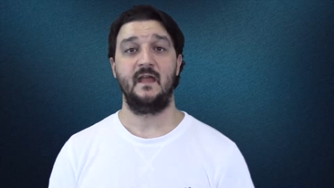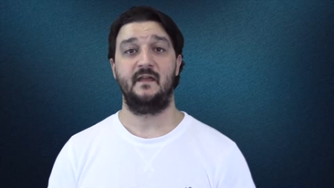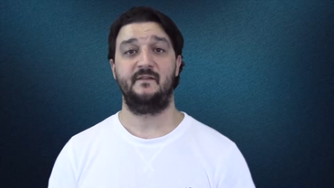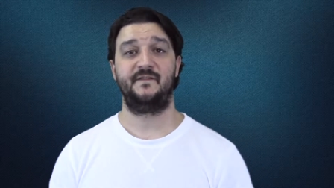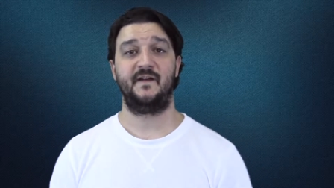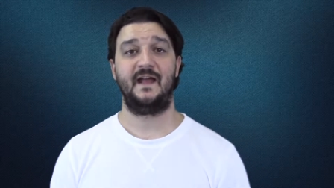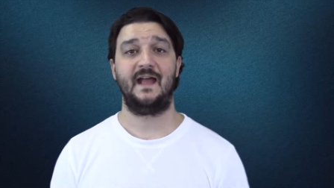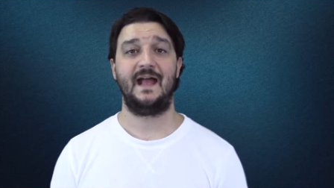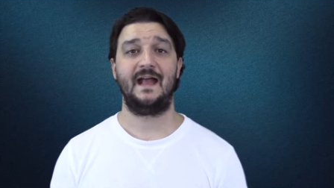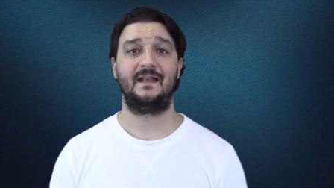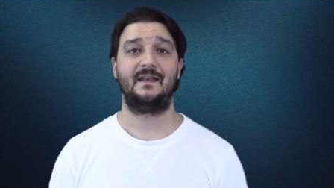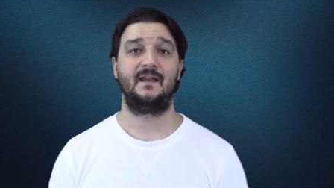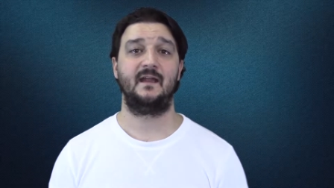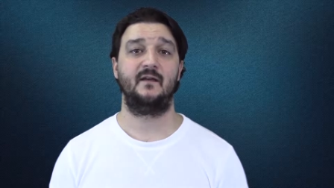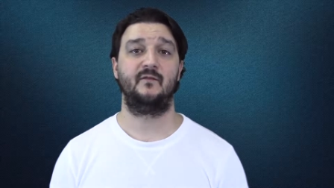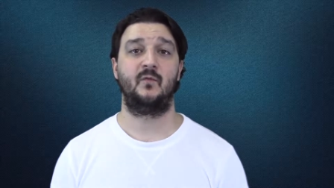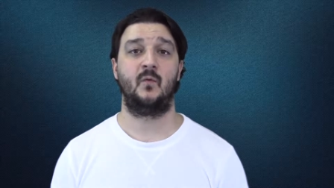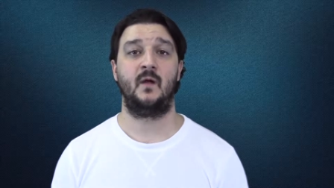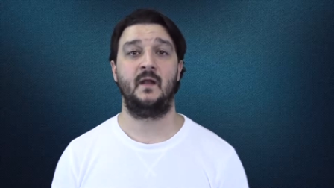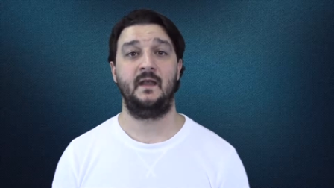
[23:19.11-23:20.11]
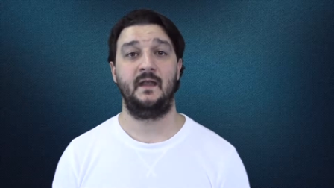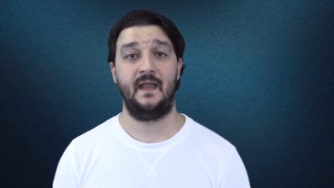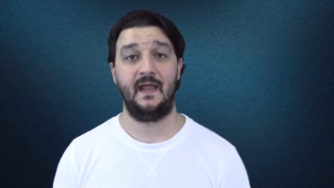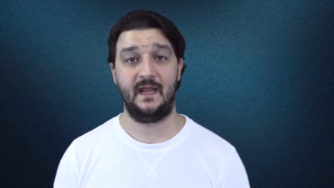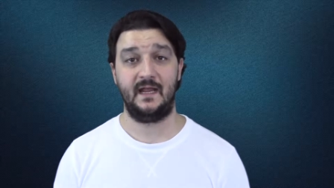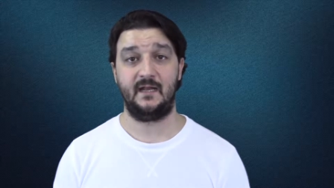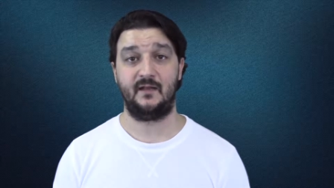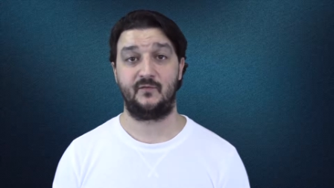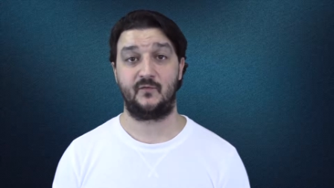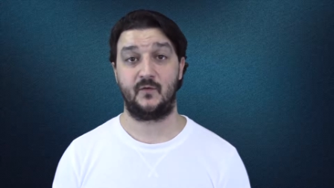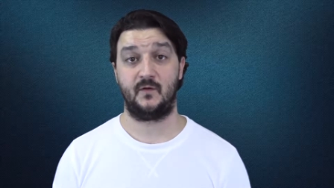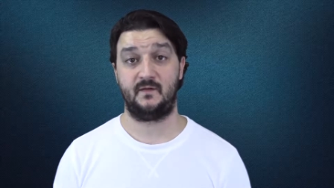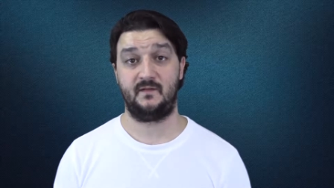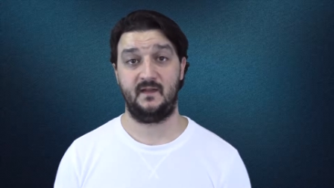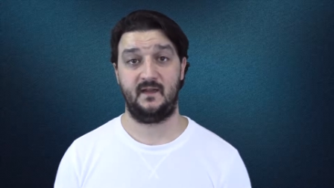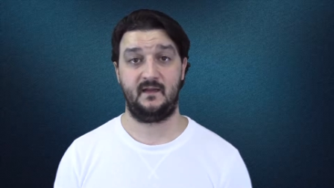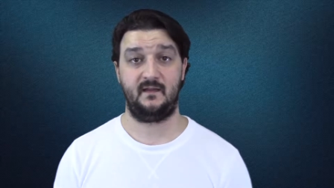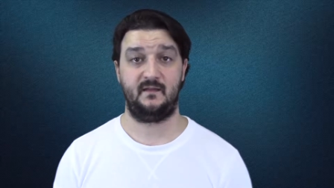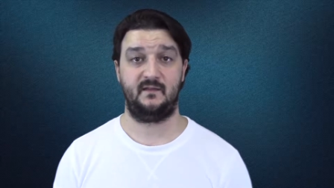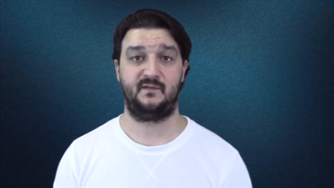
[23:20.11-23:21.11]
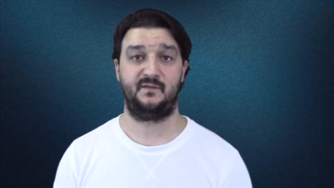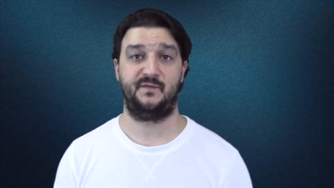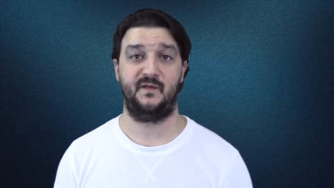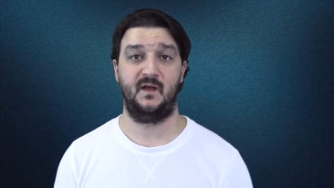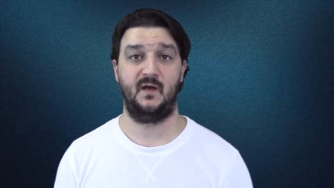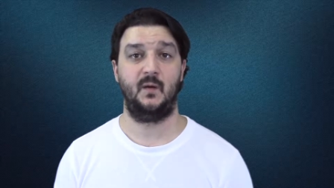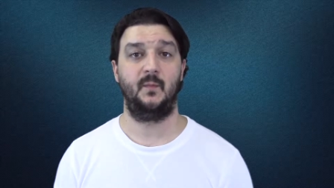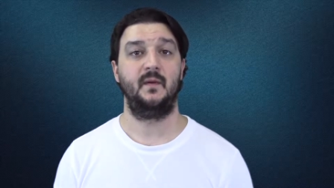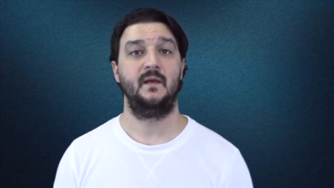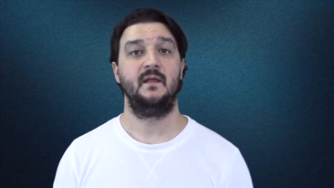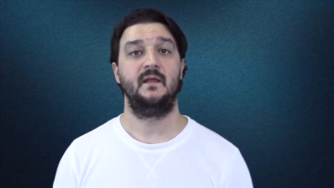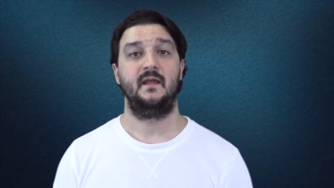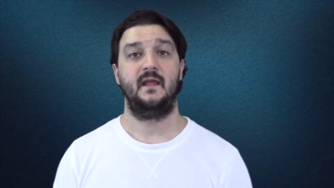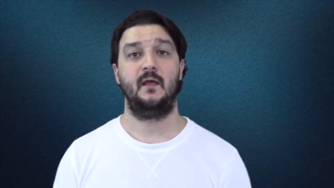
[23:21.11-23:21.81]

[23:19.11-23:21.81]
If I had to give one negative critique of this film,